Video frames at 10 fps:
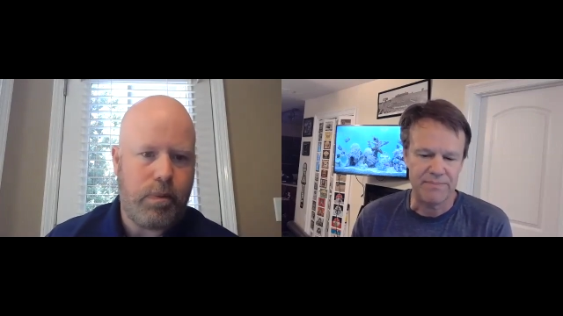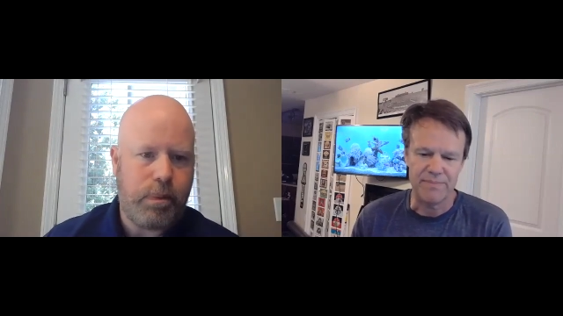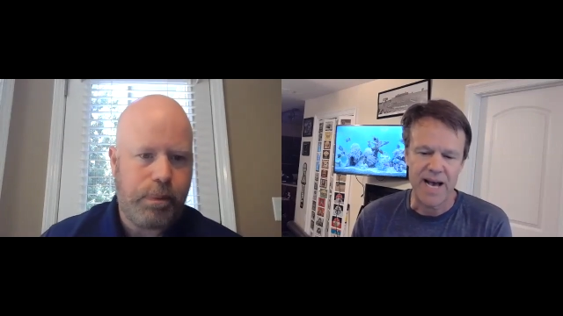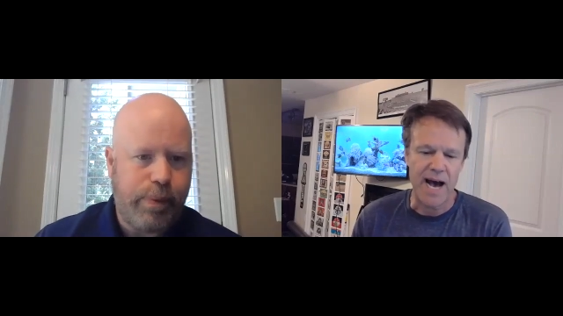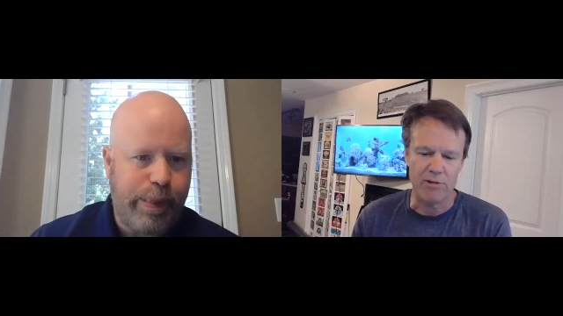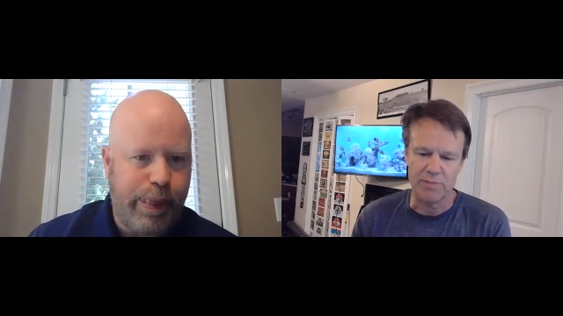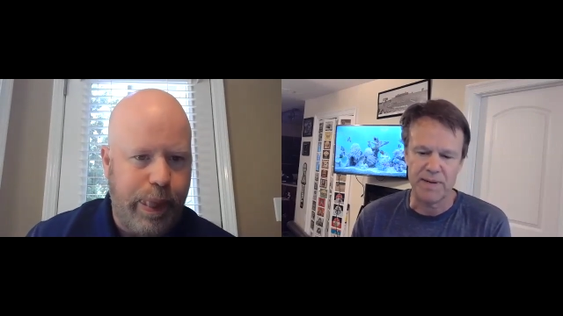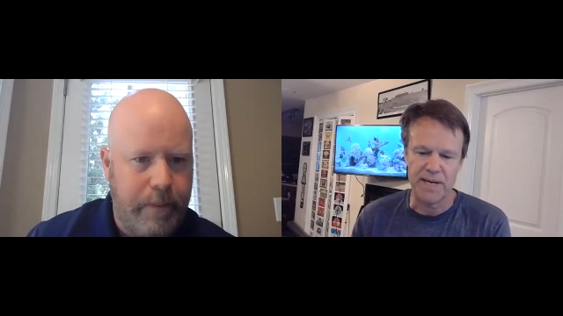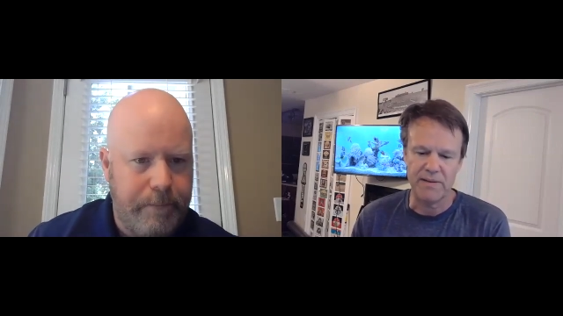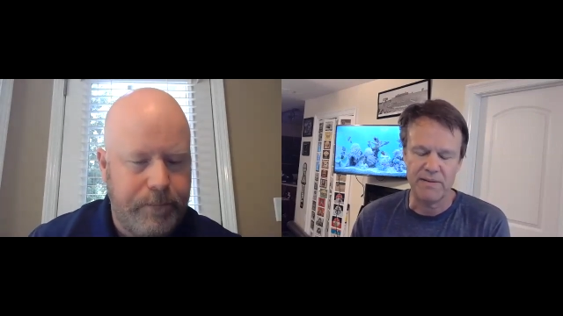Speaker 1: house
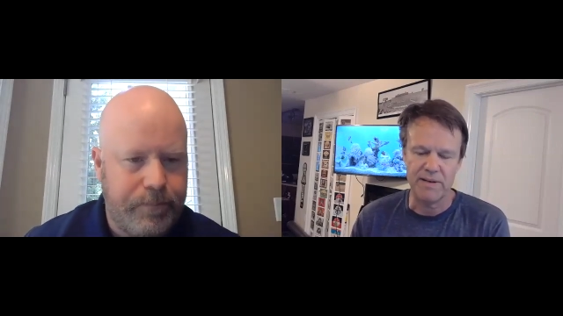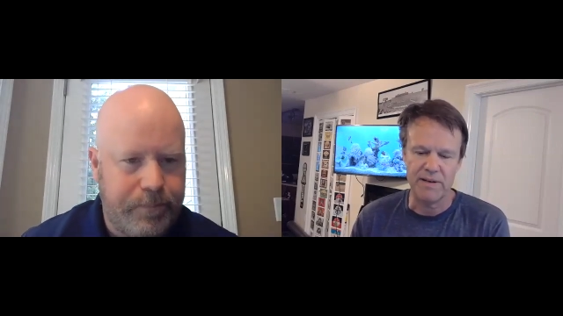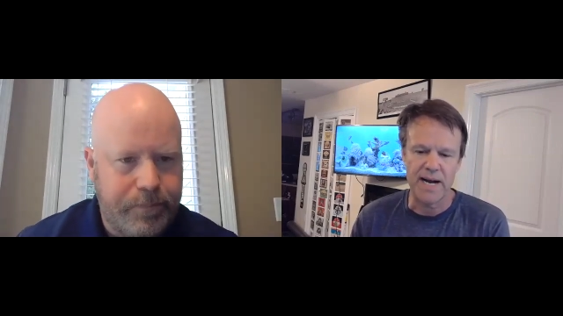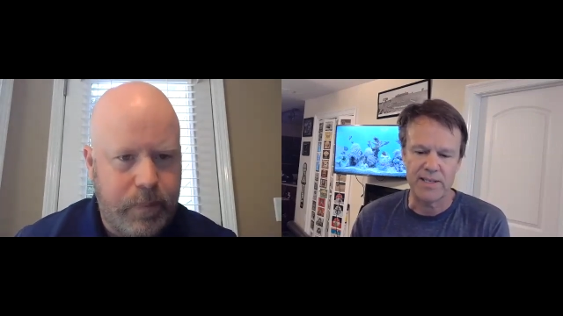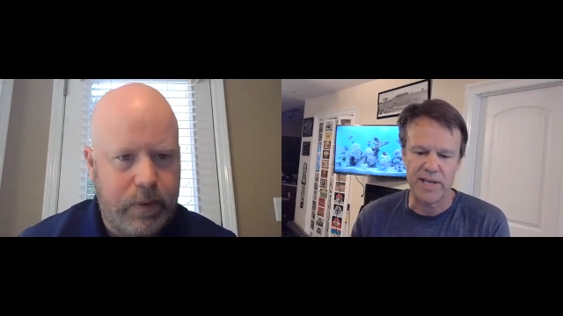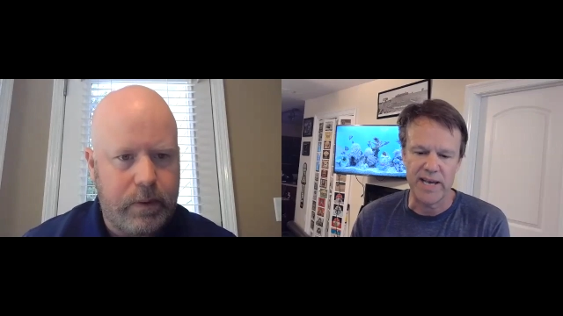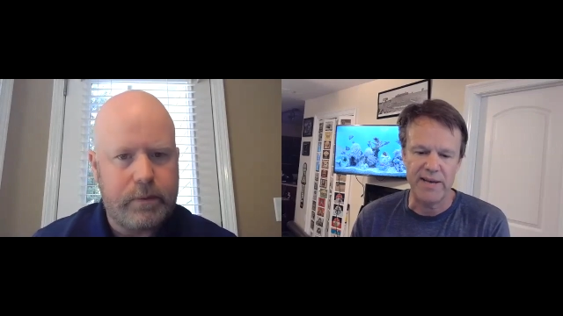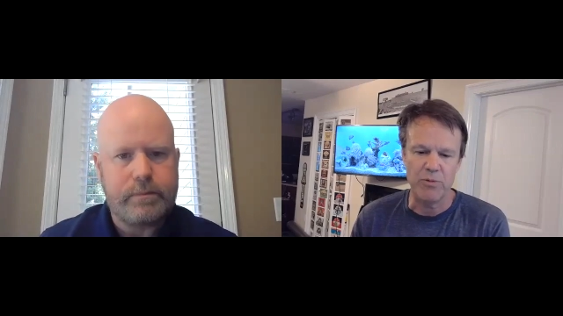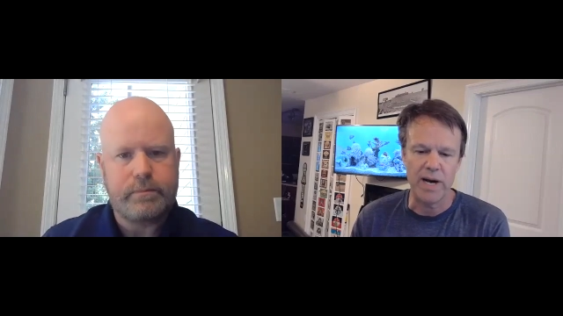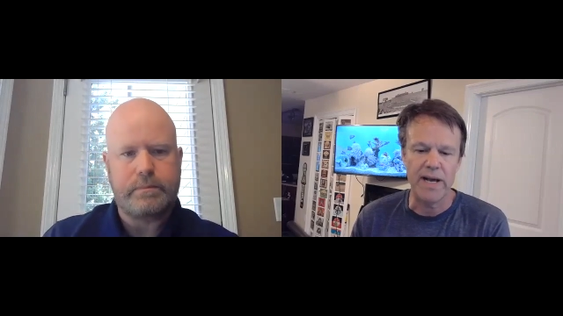by Nebraska
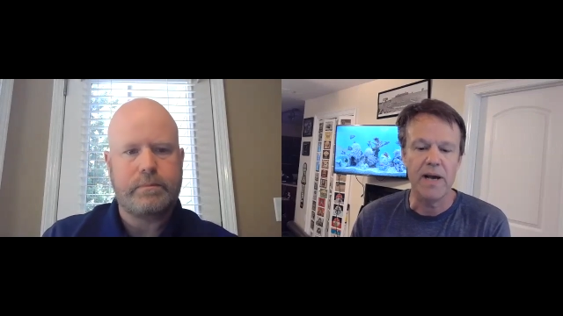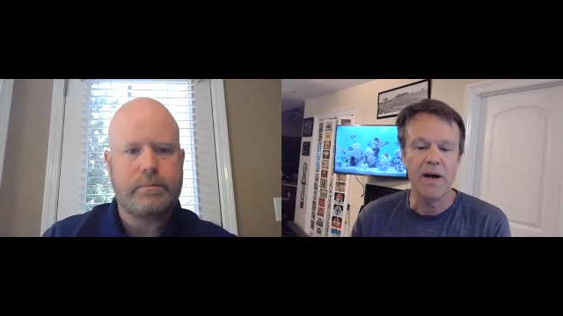anyway.